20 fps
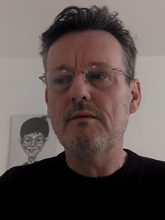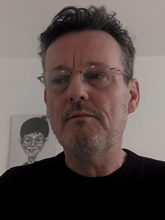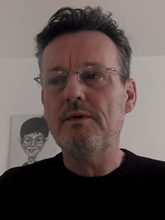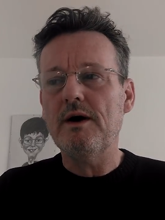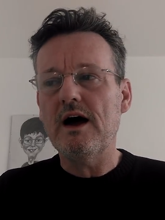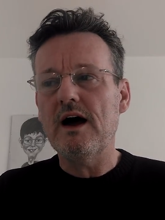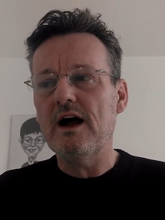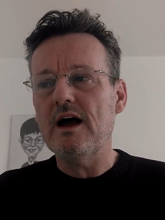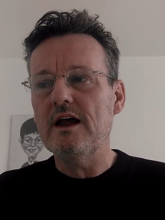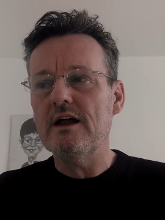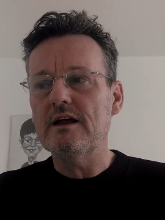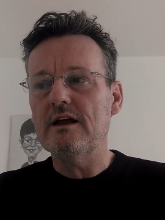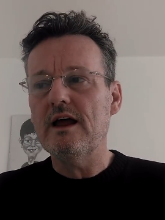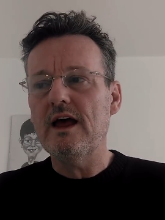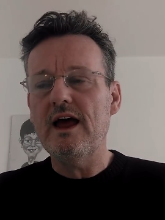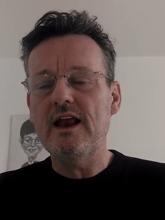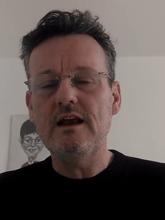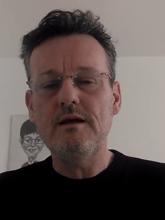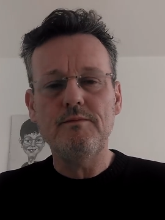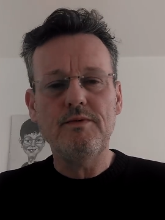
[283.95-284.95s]
by
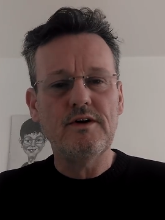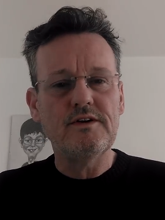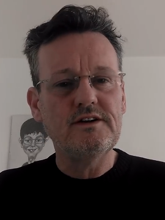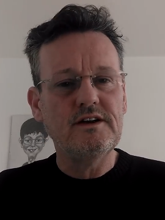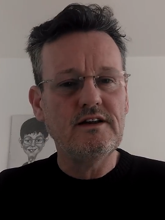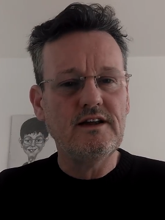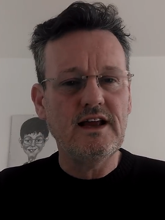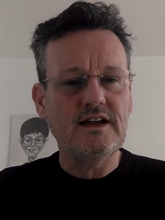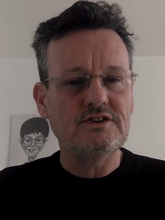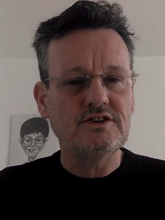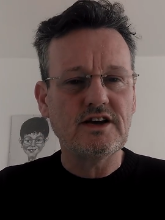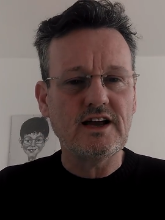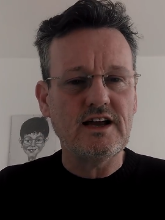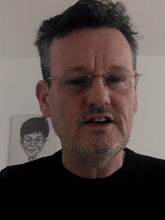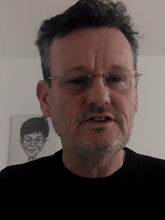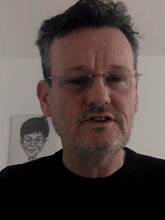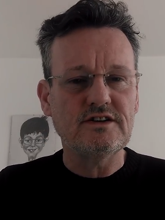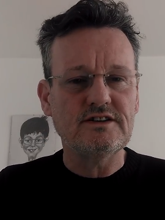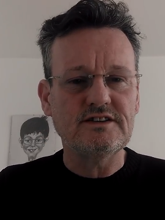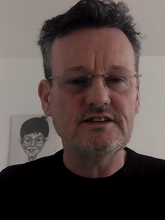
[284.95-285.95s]
anybody in the
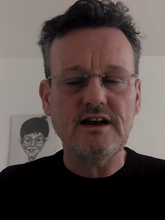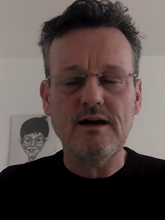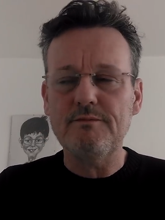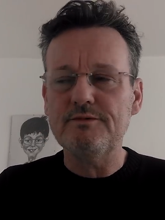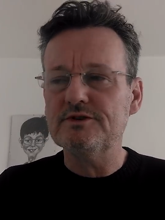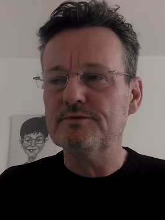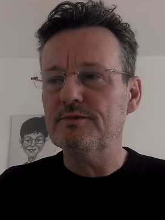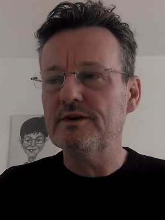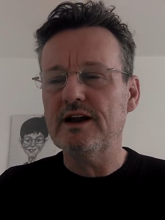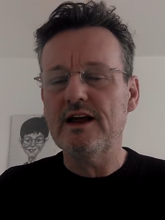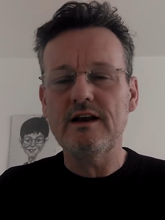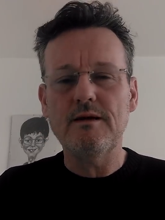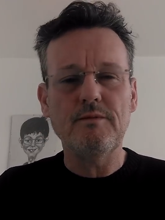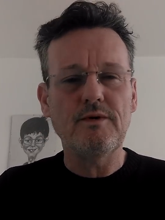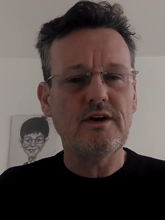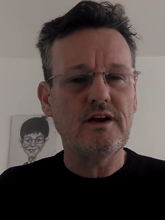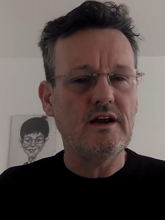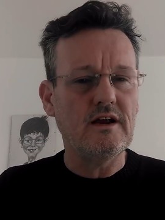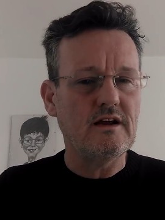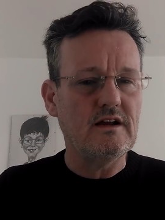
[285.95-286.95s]
educational establishment,
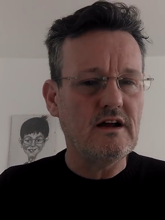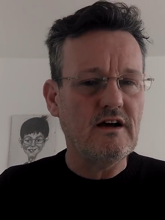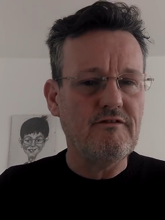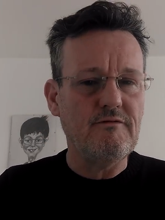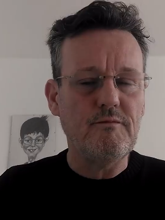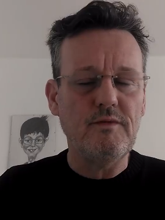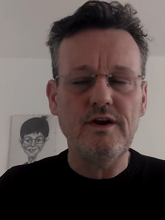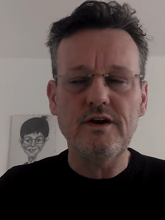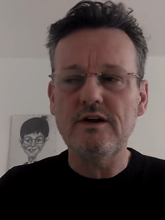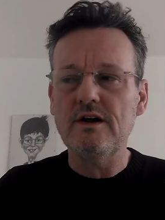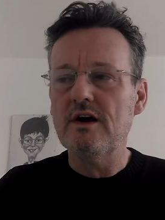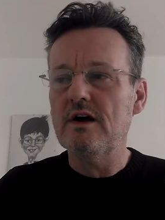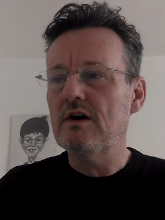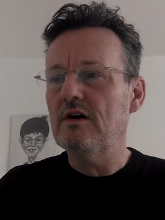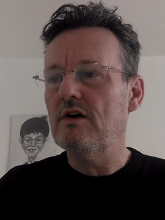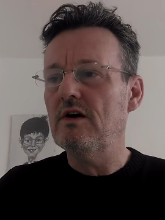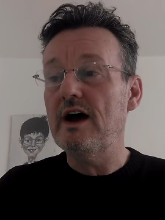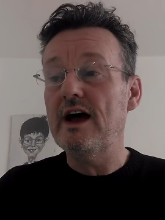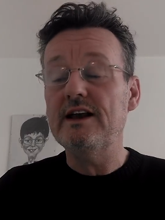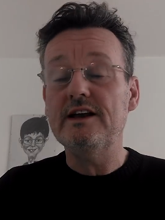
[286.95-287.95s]
anybody in government,
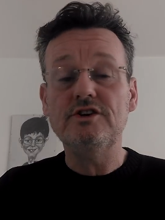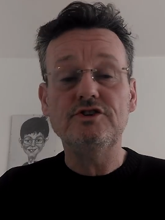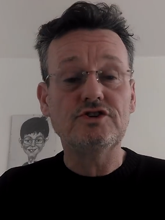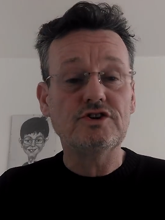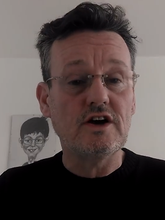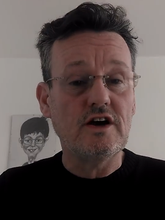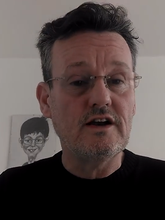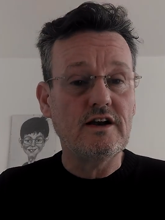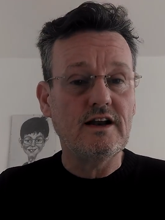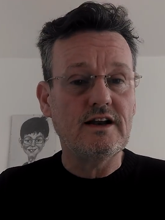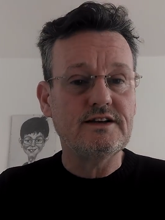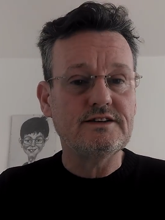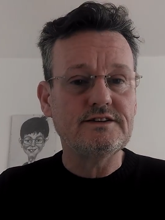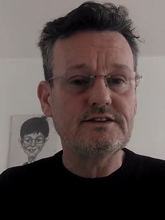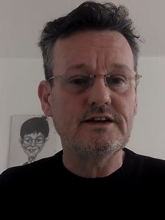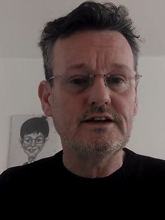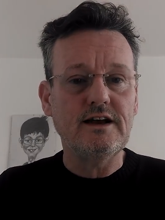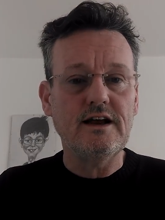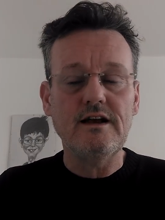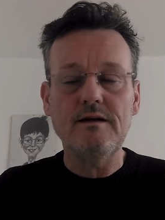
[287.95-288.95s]
or any
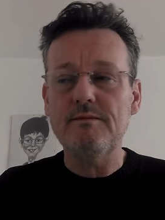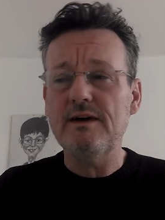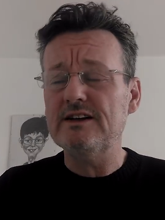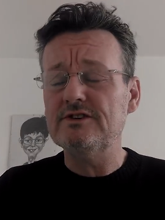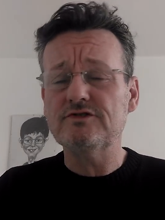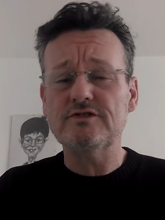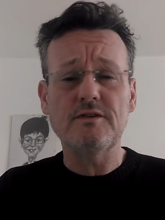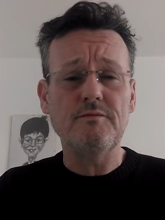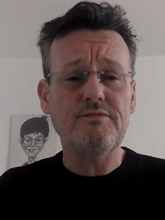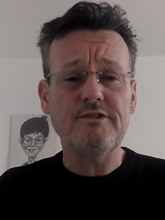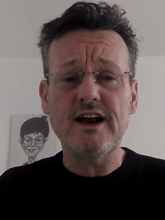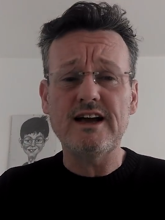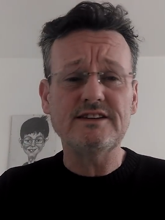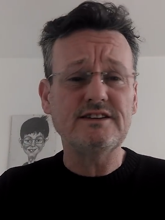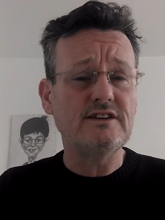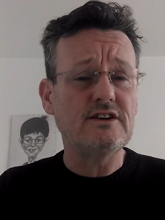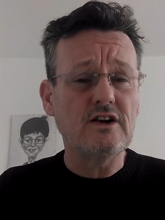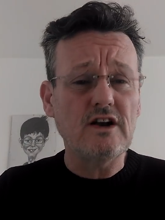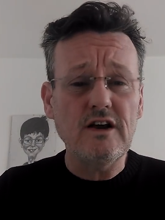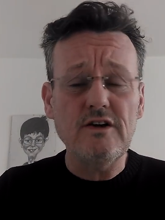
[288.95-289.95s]
journalists in any mainstream press,
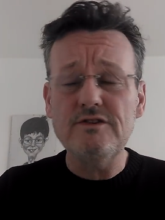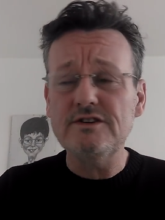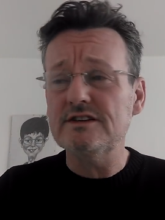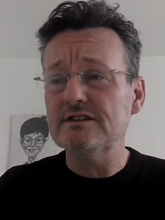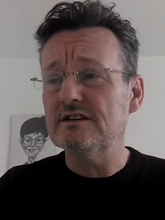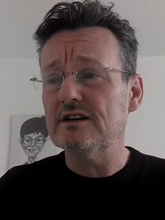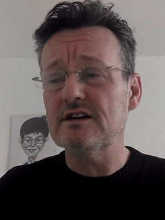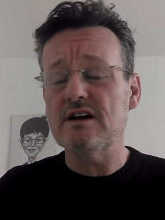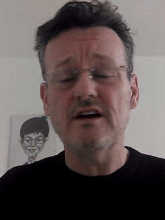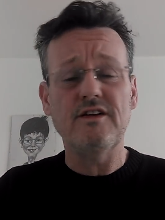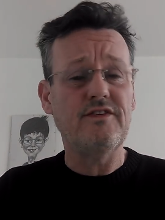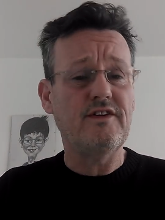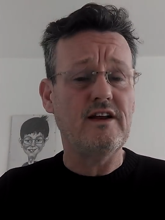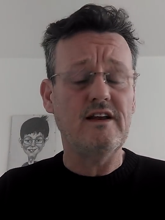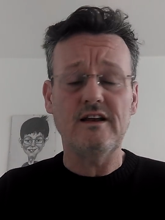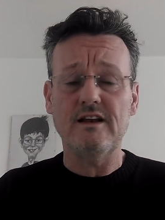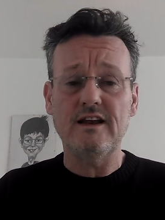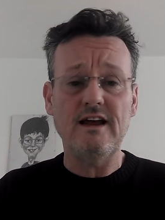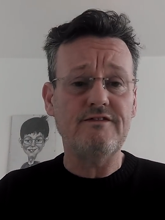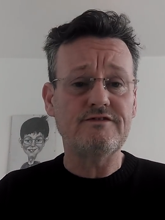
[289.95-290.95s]
including
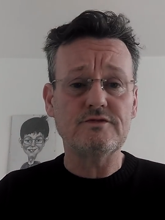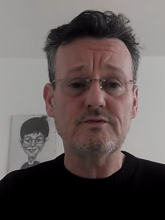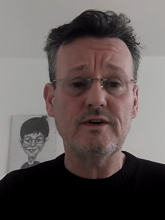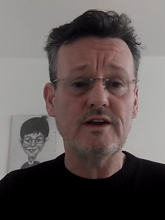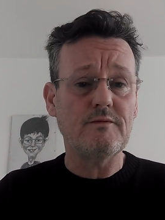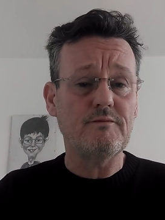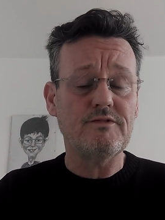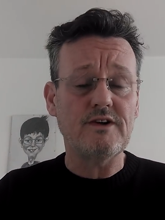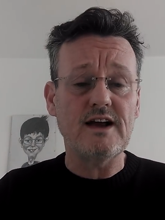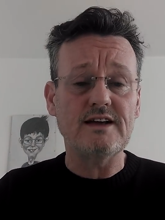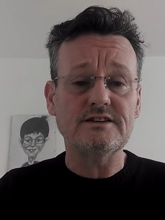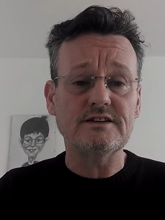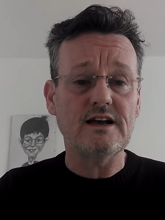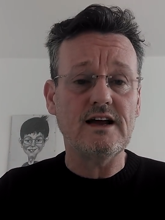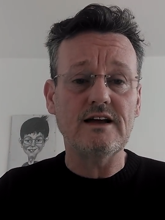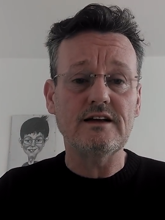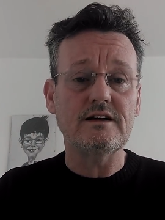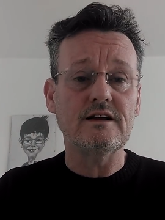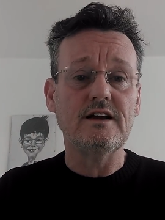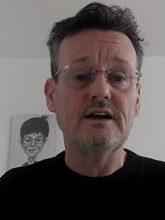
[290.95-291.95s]
the left-wing press
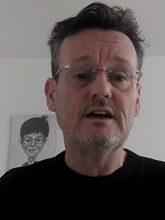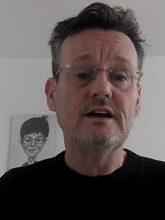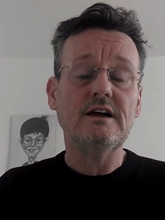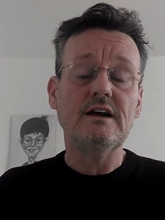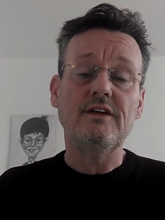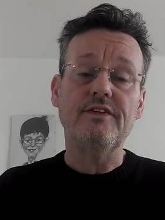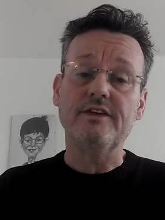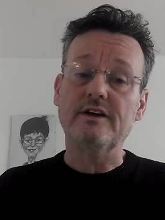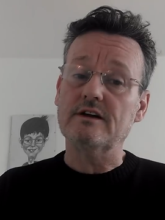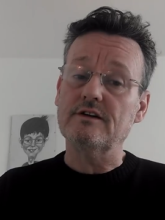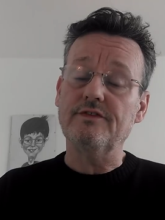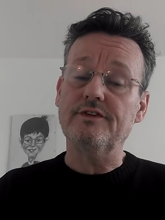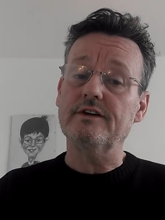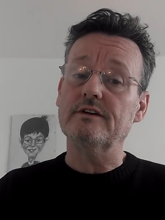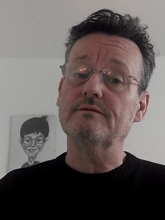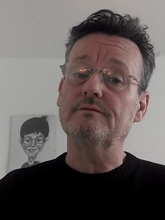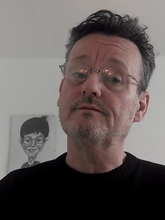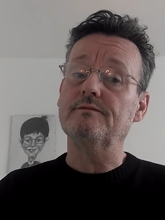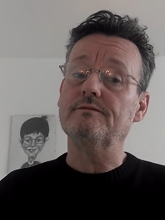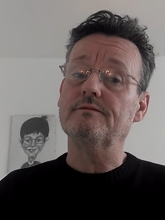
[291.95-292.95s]
like the
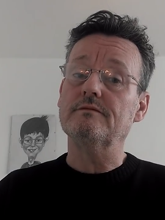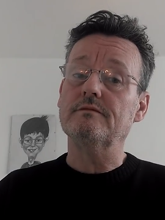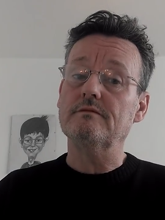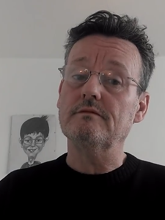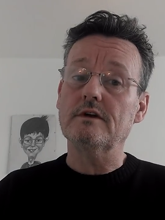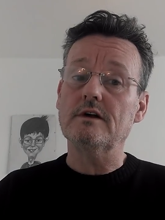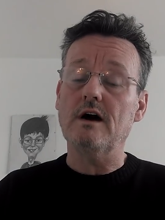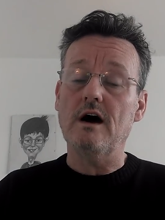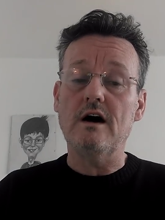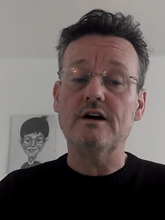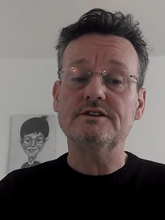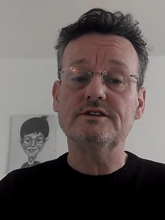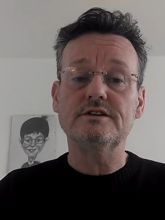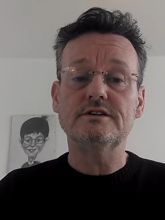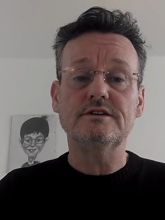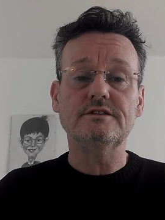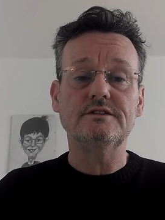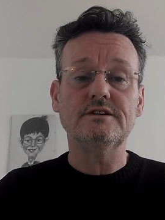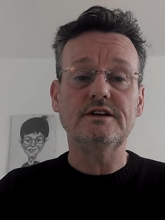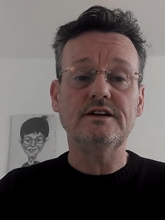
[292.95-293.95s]
Guardian
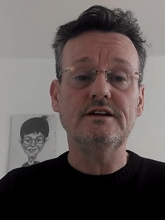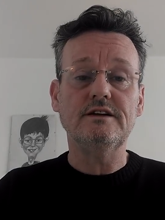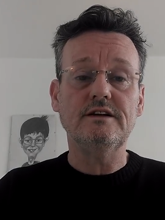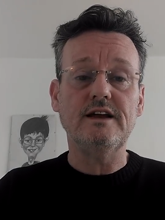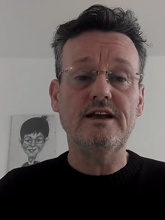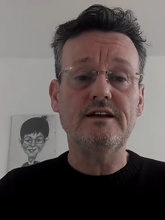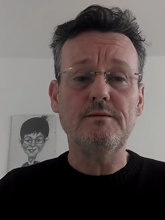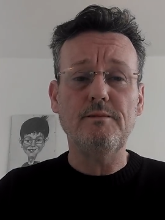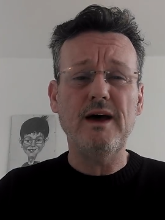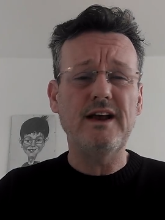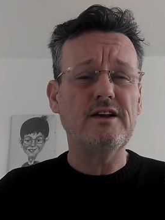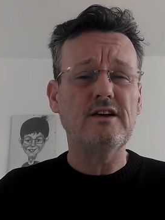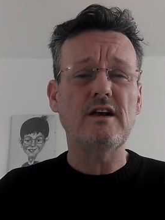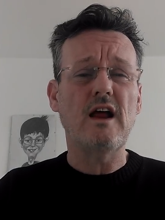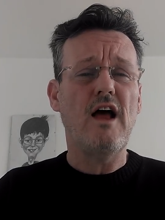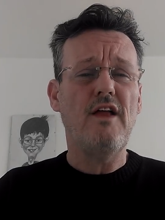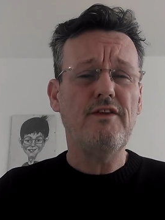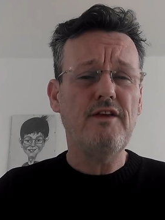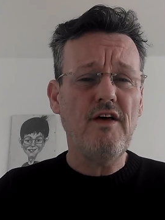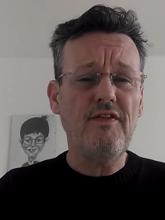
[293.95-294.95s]
and the Independent.
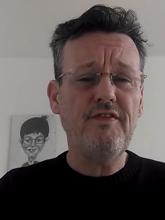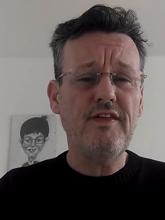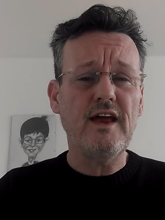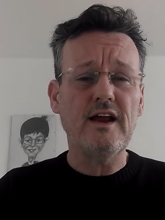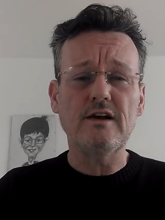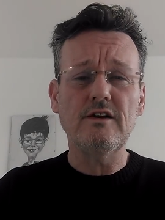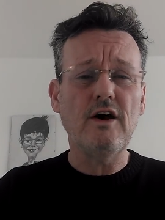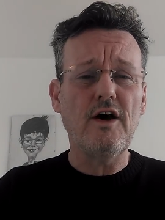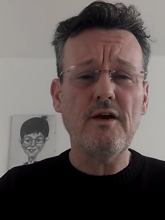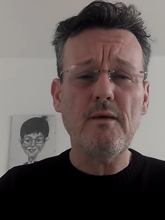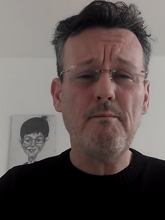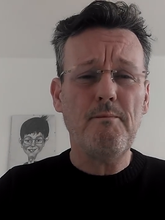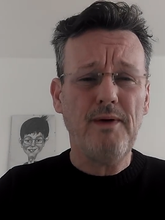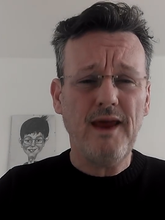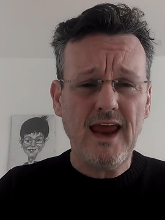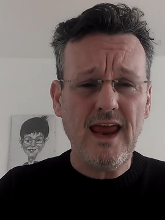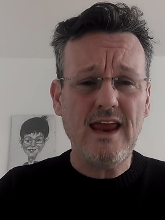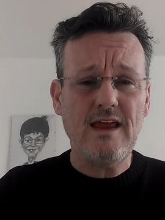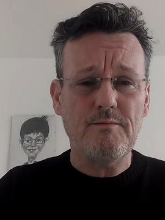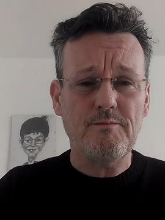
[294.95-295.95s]
Nothing, not a
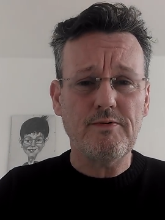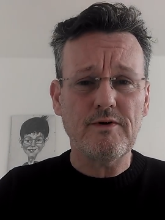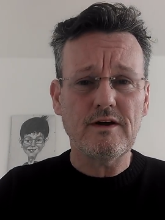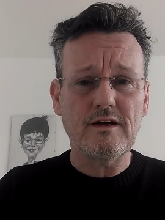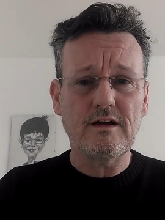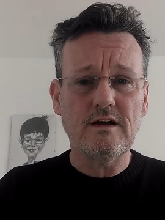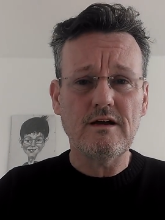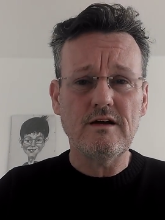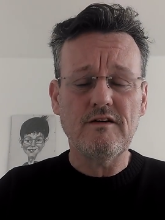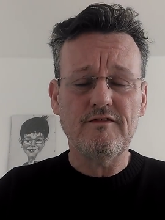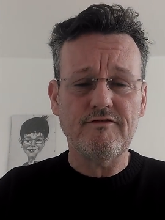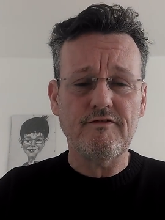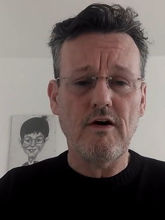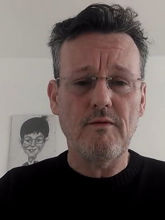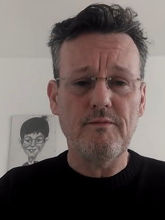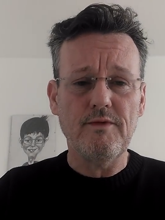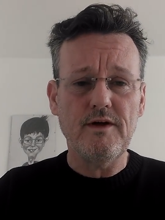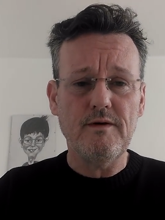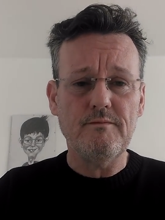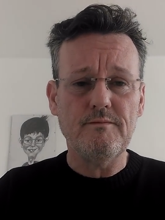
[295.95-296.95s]
peep
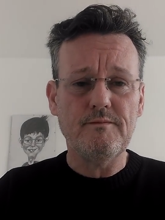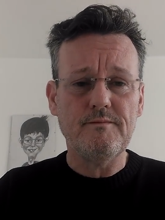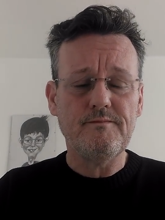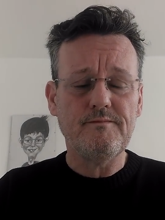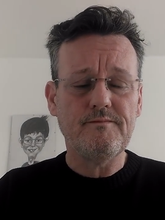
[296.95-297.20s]
from them.